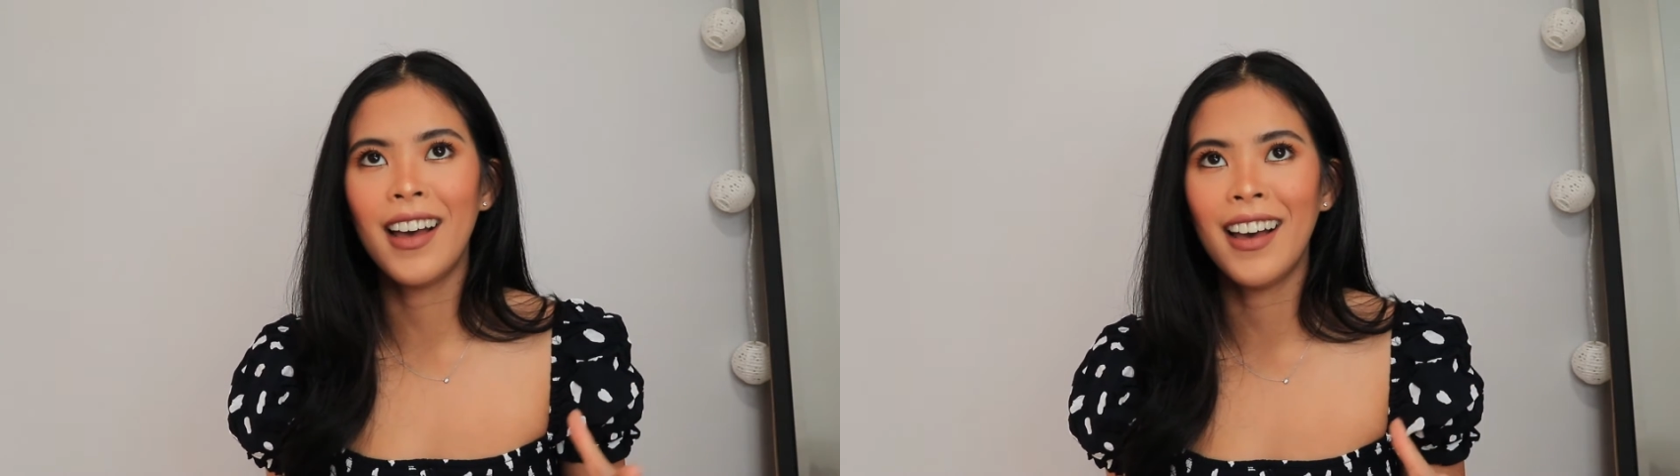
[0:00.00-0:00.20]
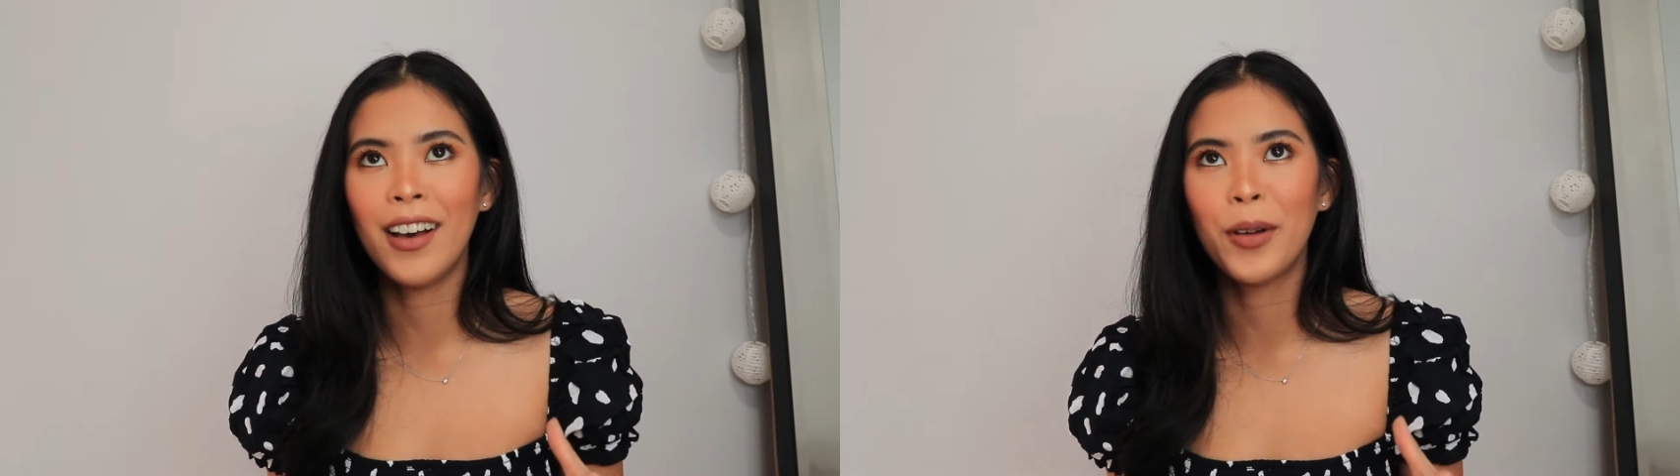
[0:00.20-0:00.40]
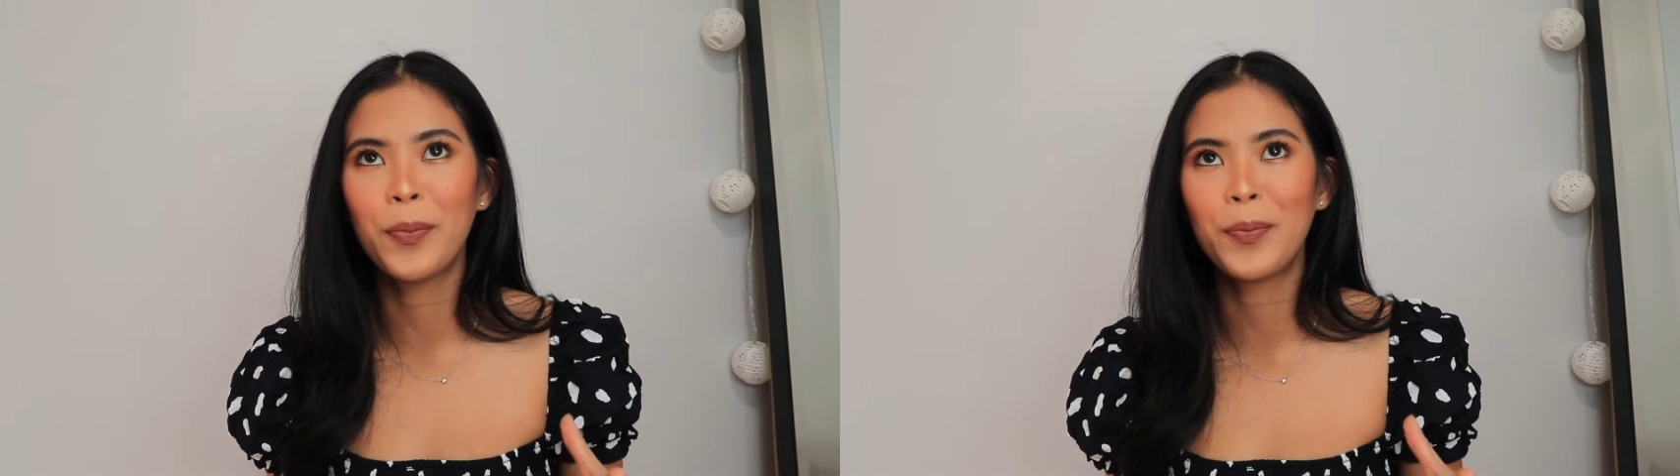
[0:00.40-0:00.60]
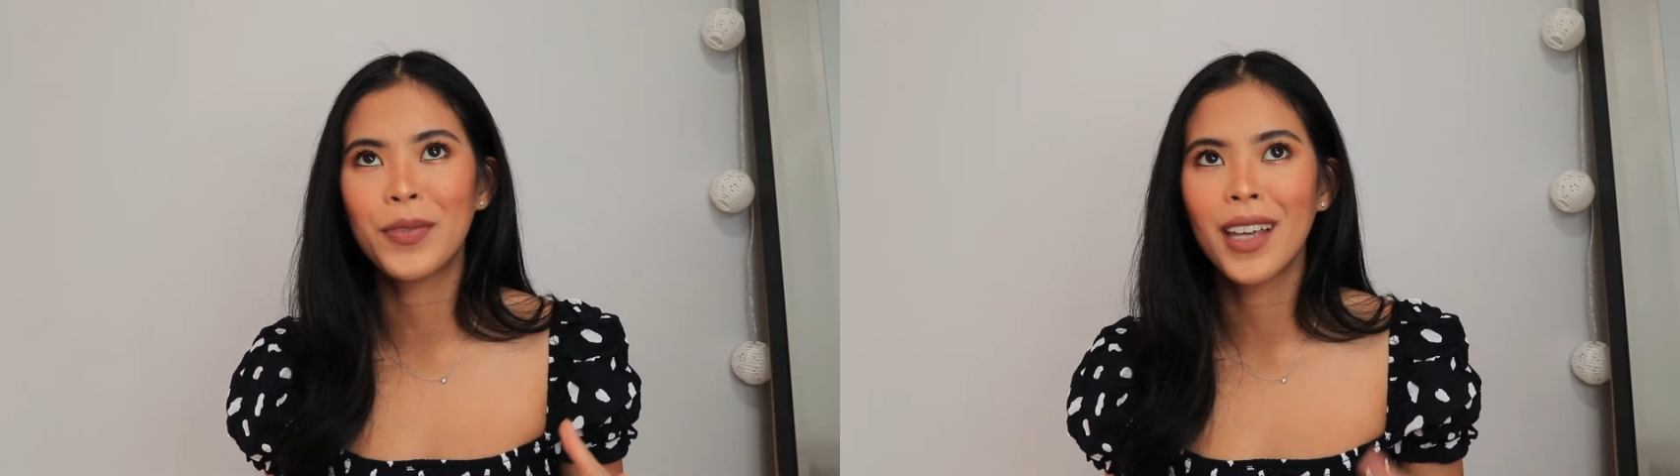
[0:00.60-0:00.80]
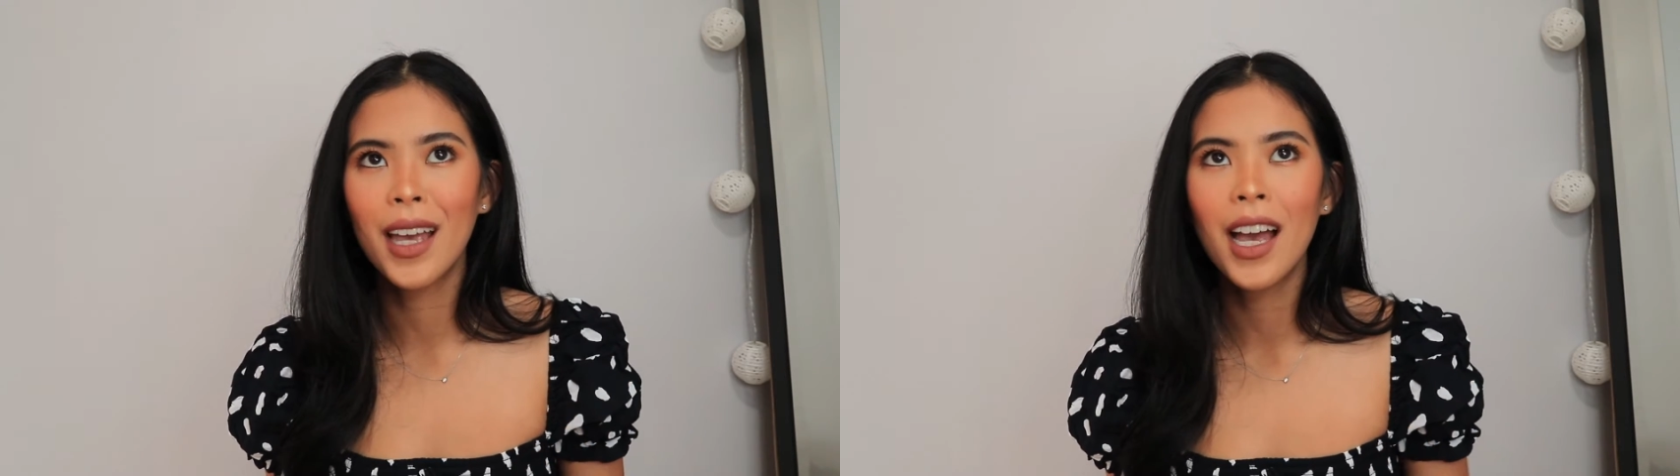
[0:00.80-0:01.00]

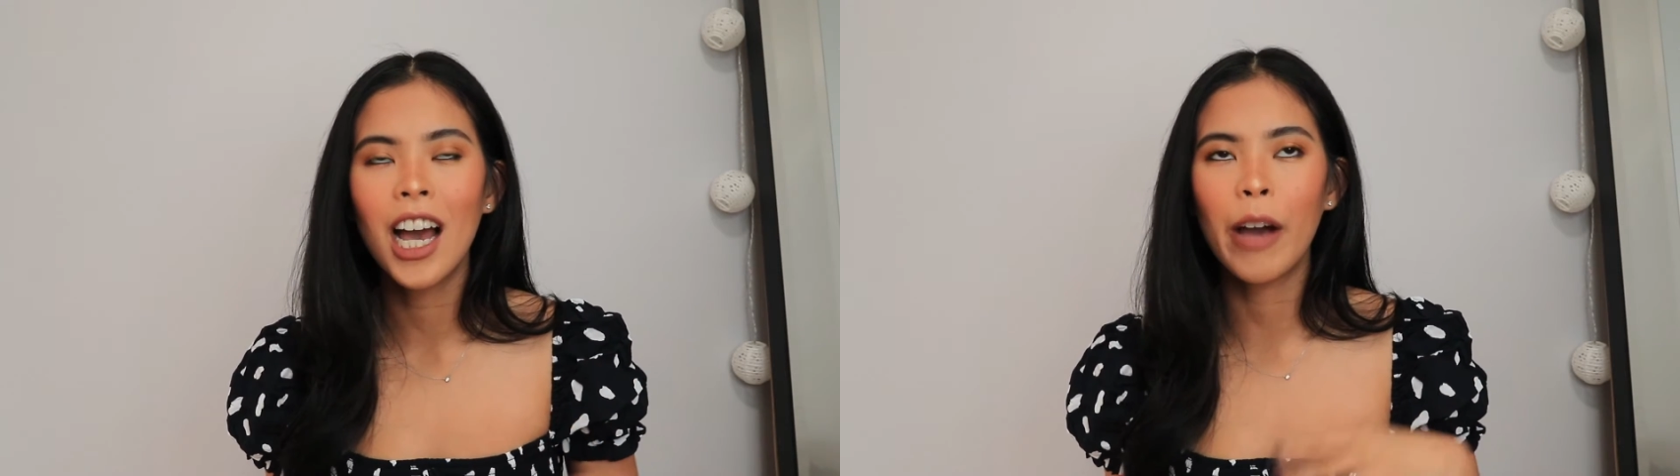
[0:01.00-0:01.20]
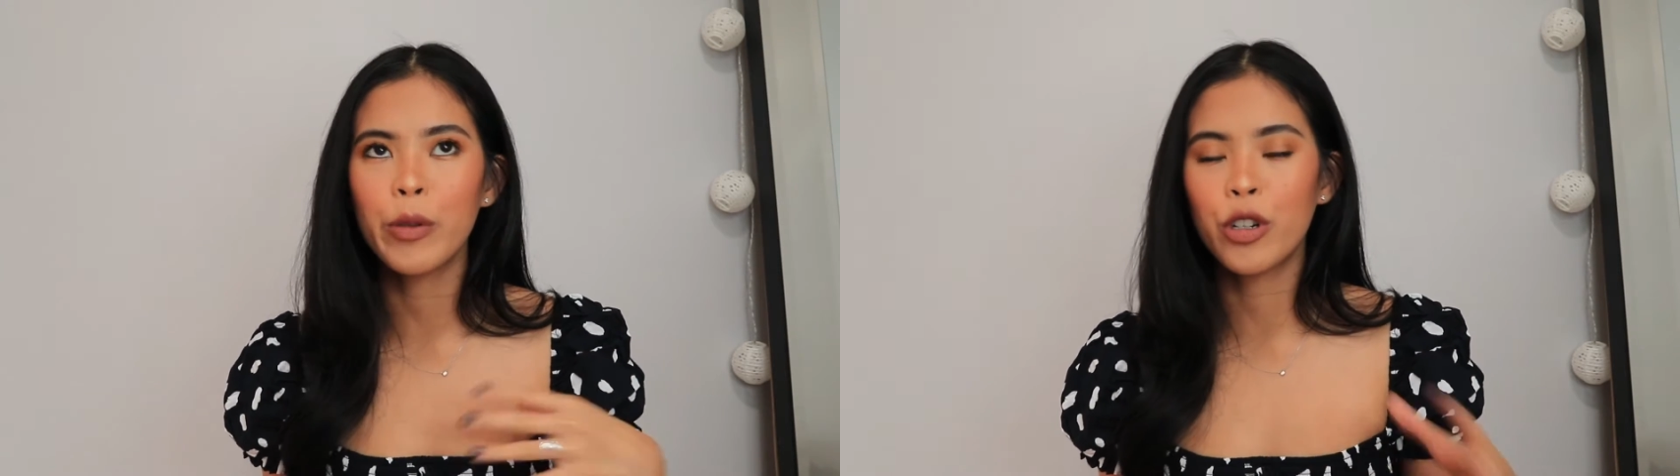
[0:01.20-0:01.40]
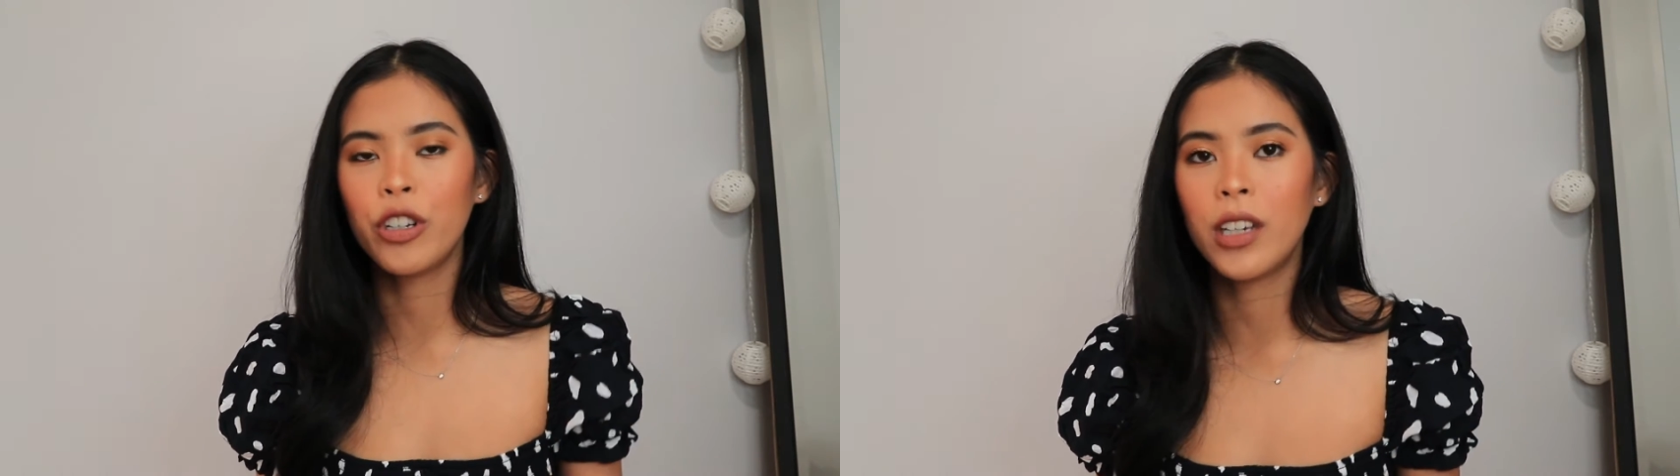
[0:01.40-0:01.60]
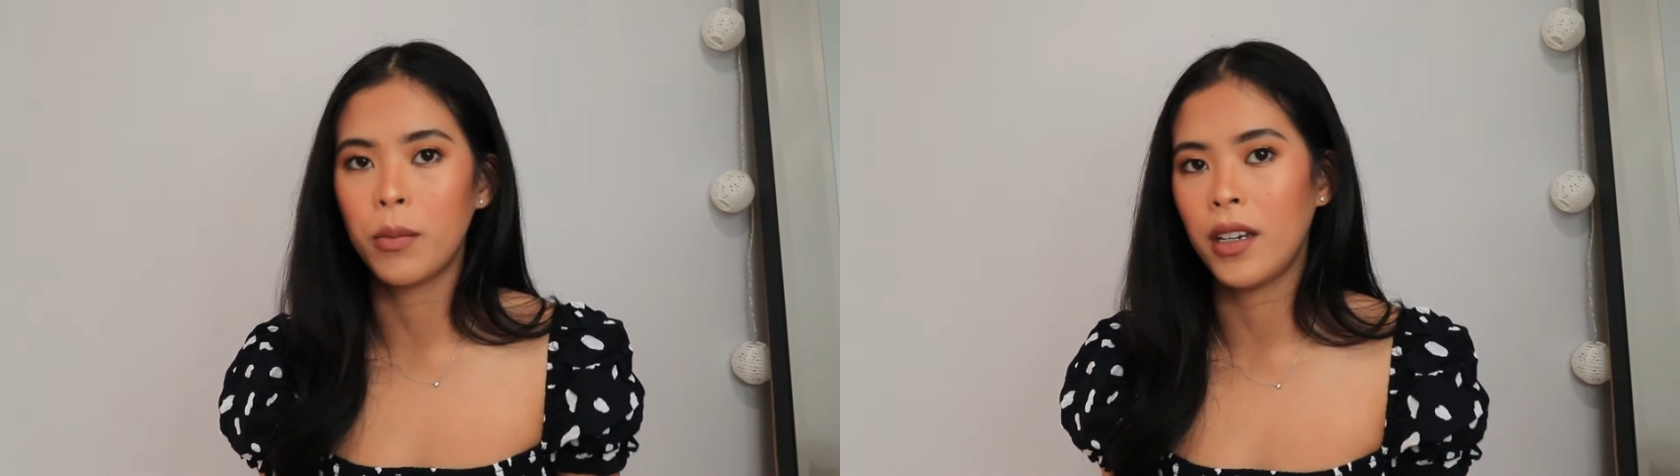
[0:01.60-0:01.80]
I'm sure you can